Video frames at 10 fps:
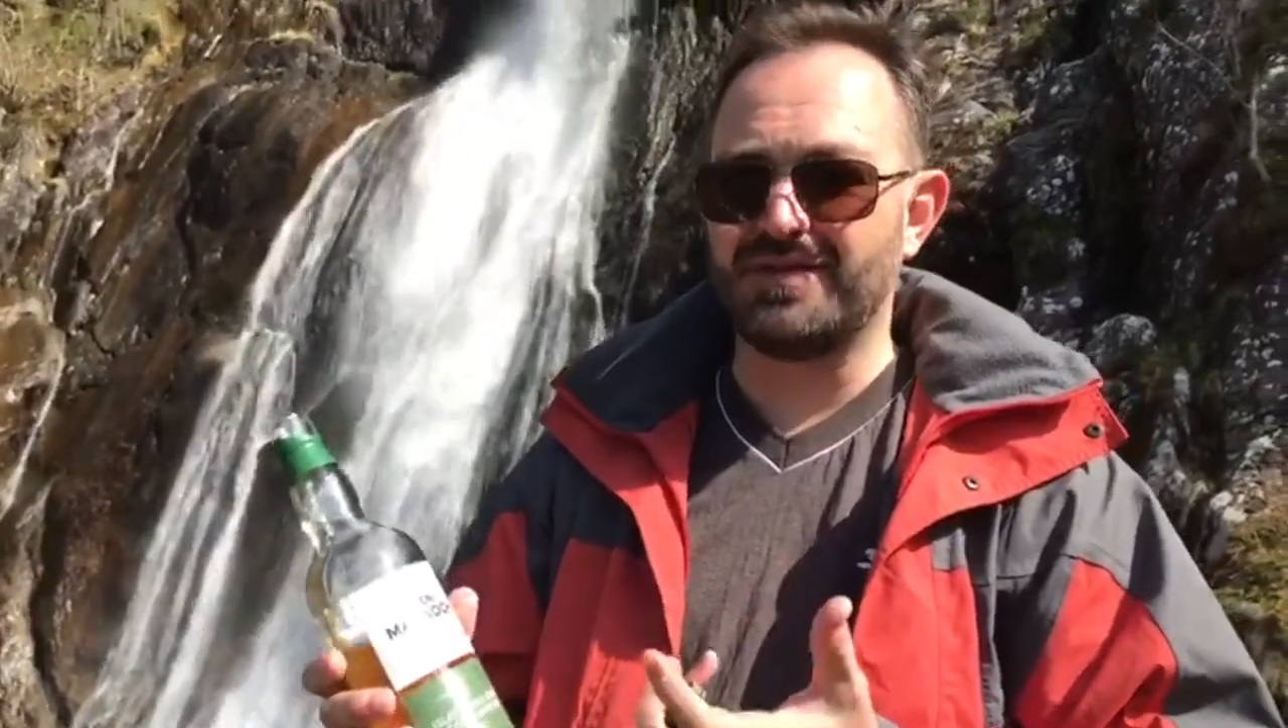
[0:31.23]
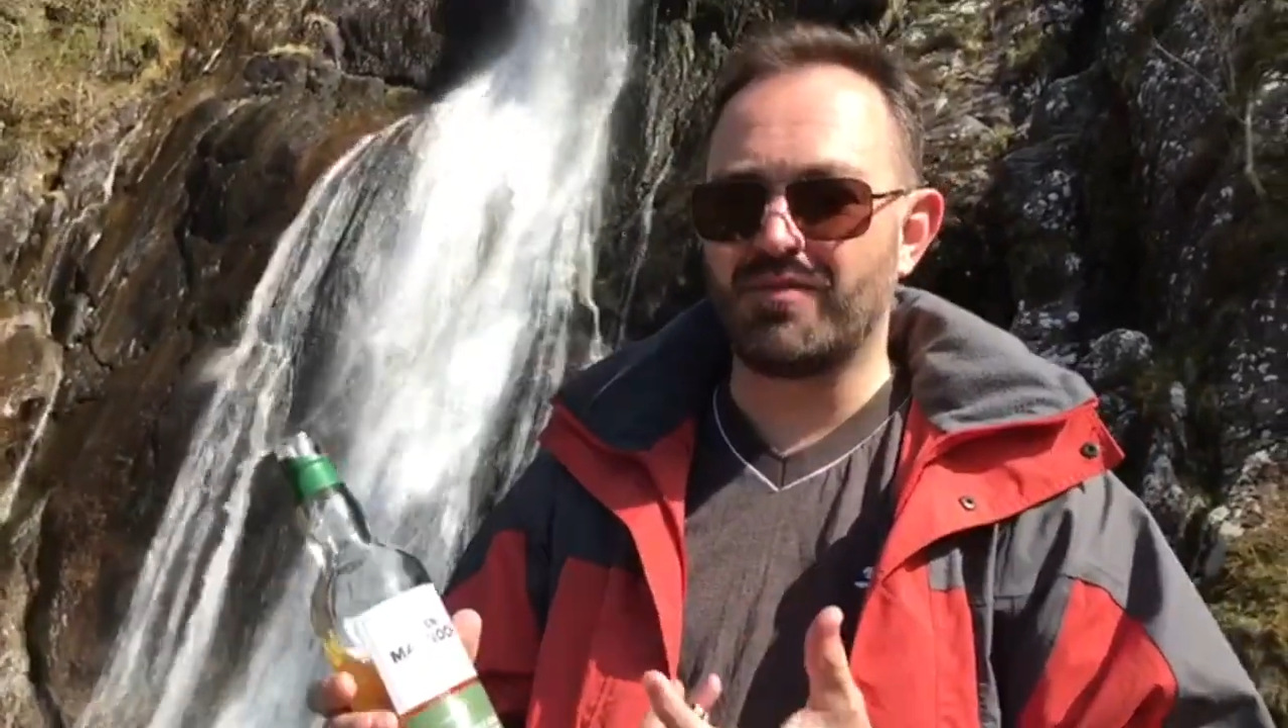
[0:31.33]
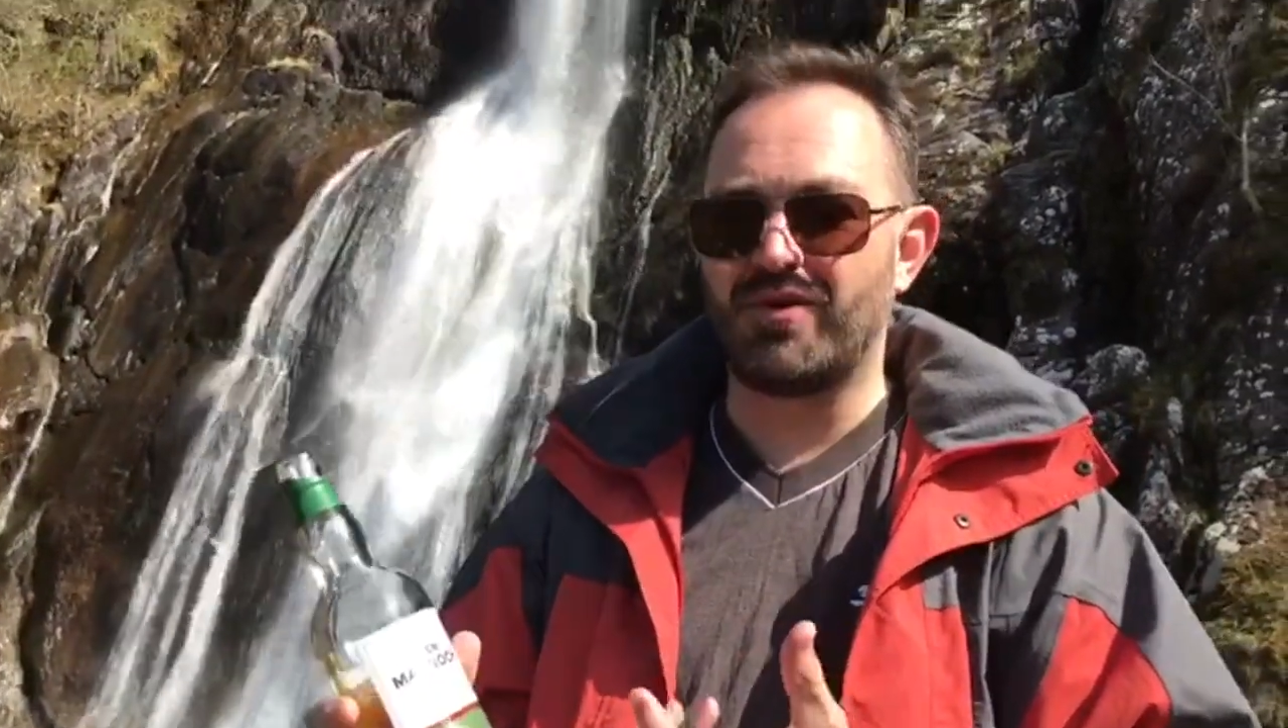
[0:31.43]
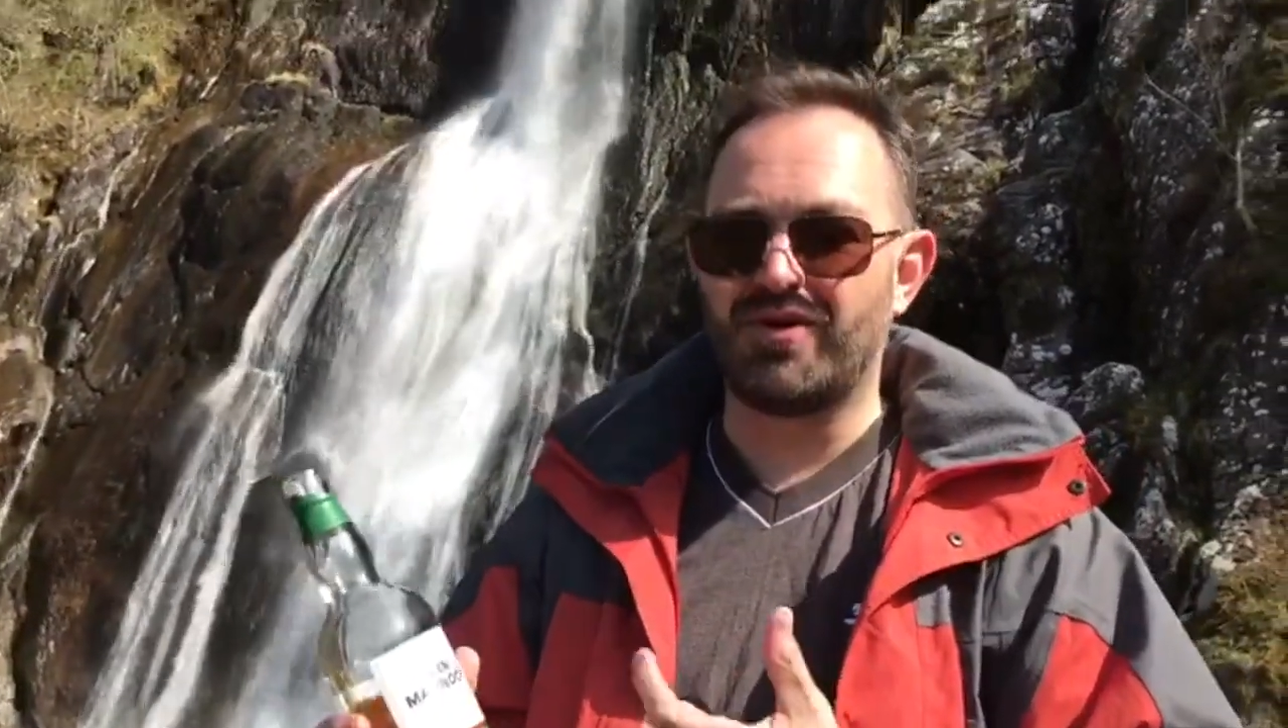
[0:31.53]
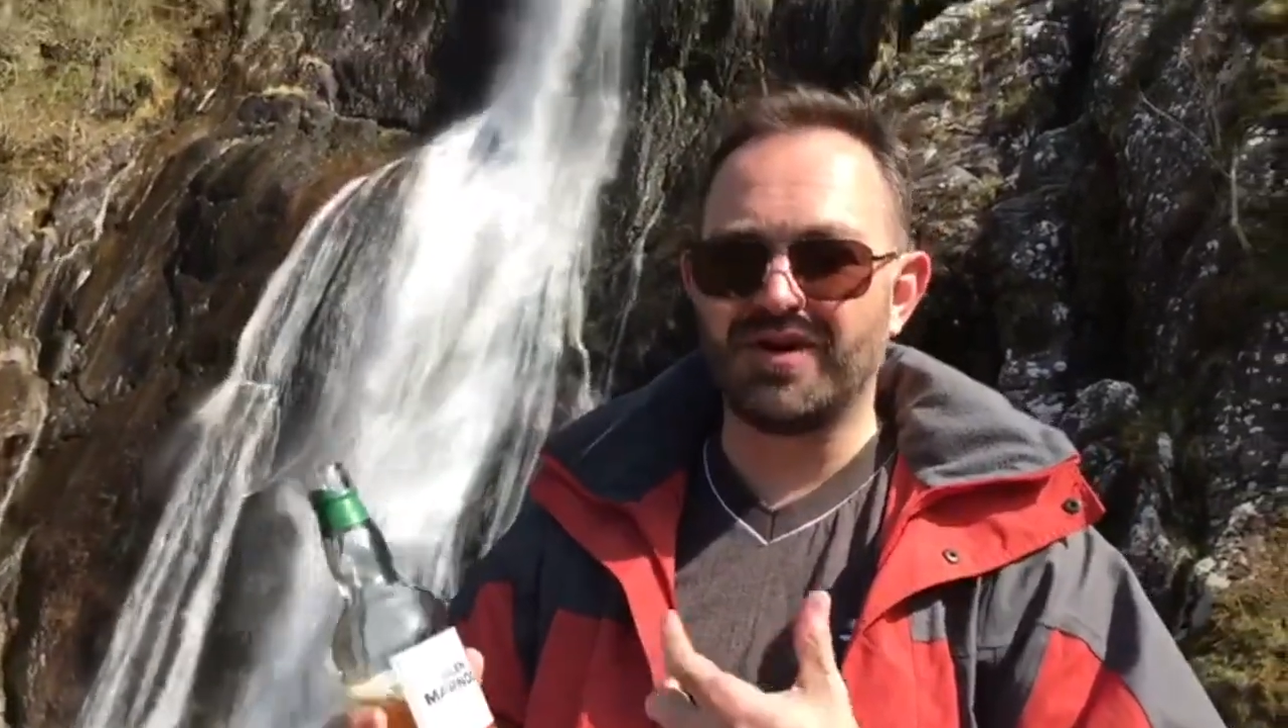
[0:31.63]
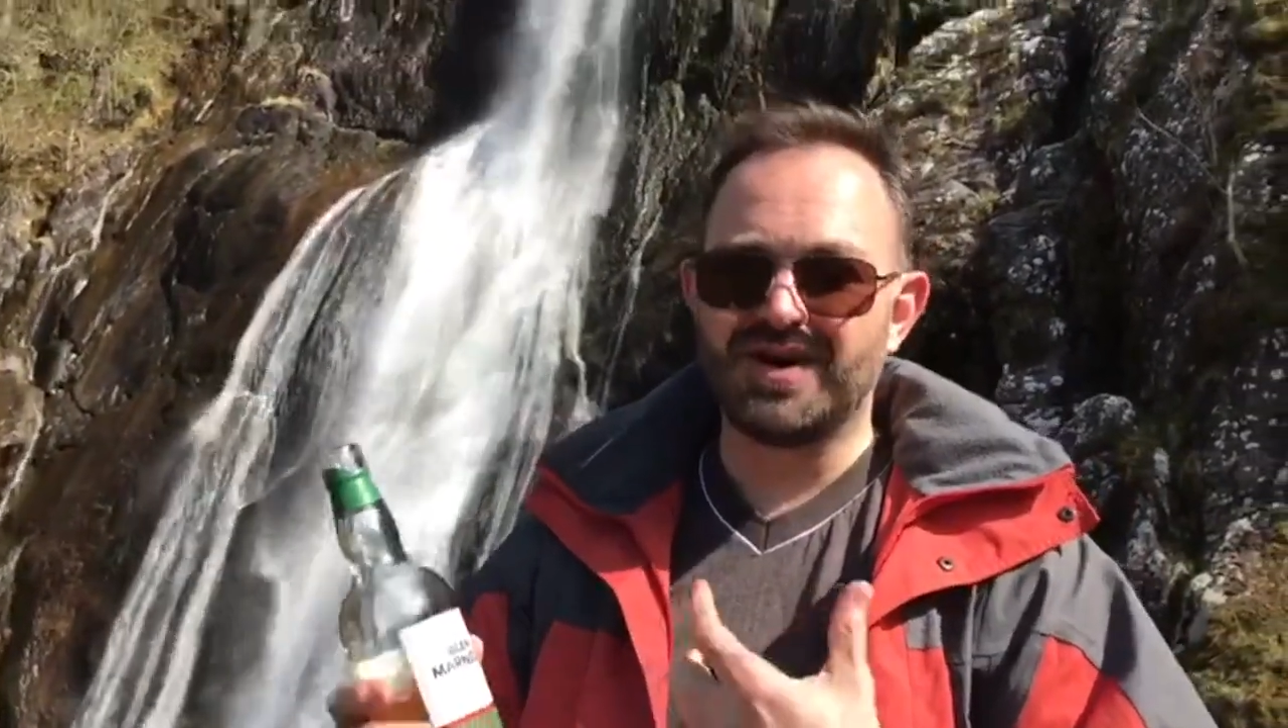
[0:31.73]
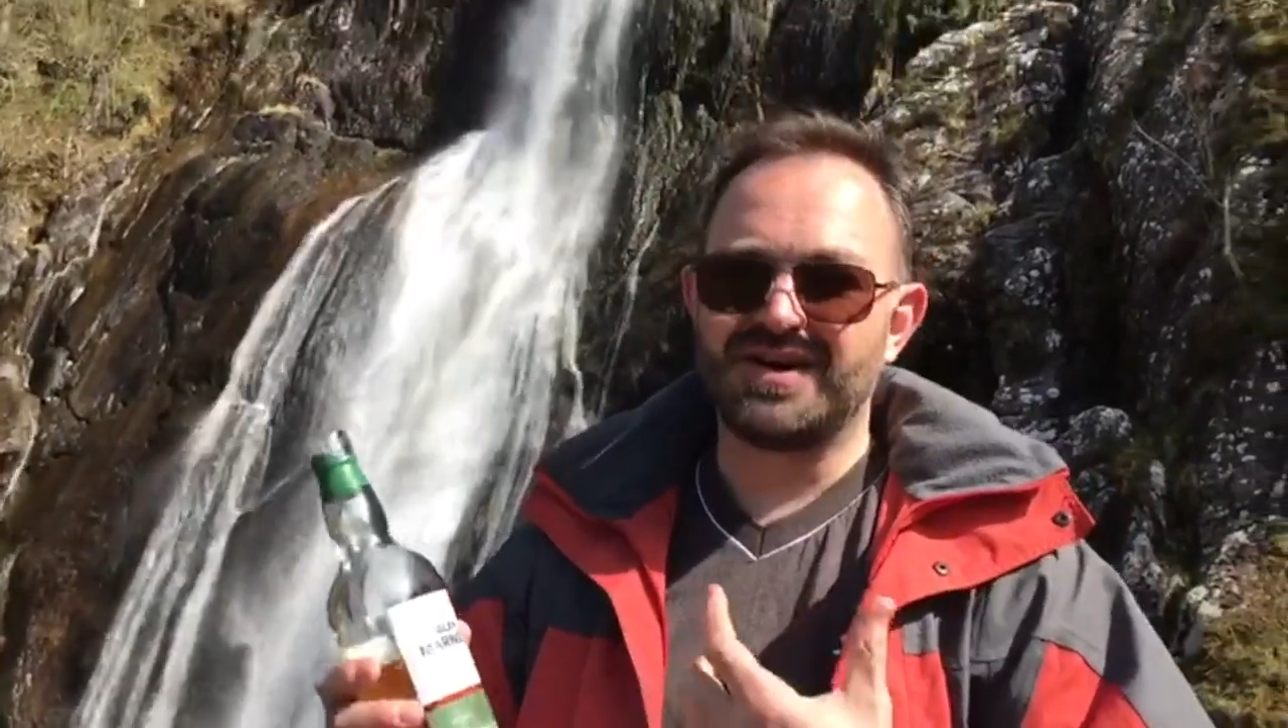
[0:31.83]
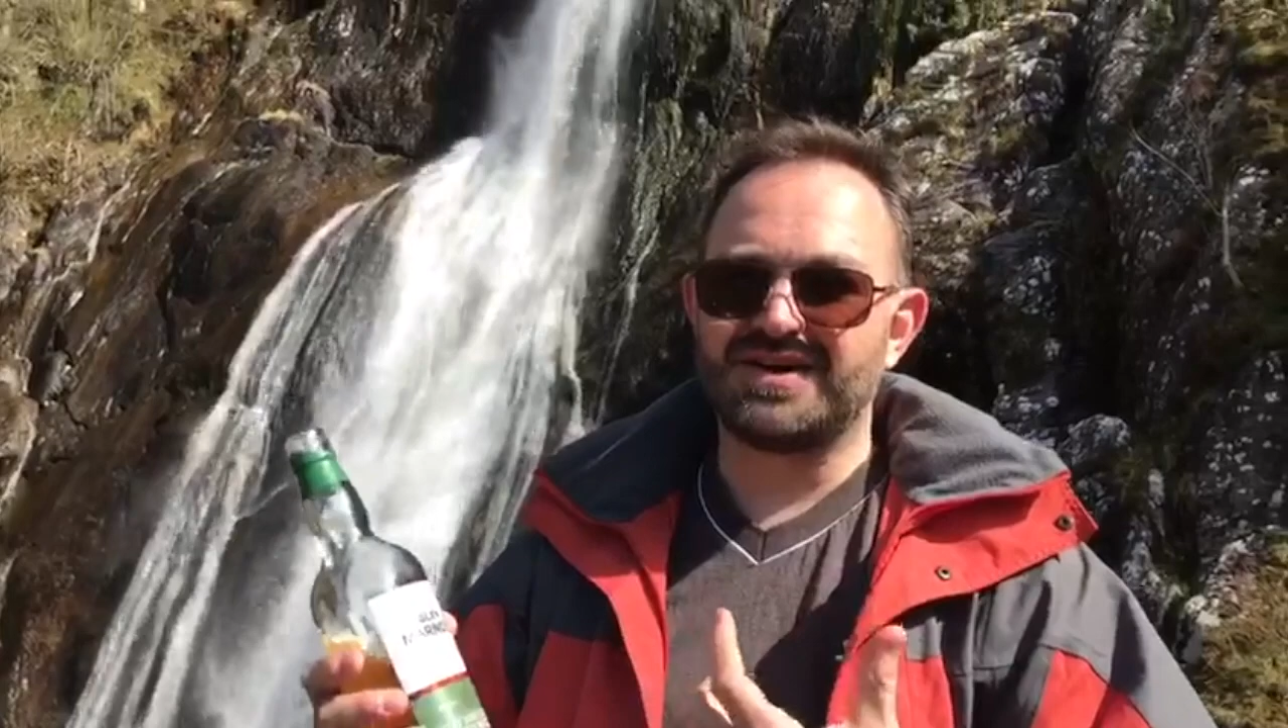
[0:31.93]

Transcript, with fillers: the more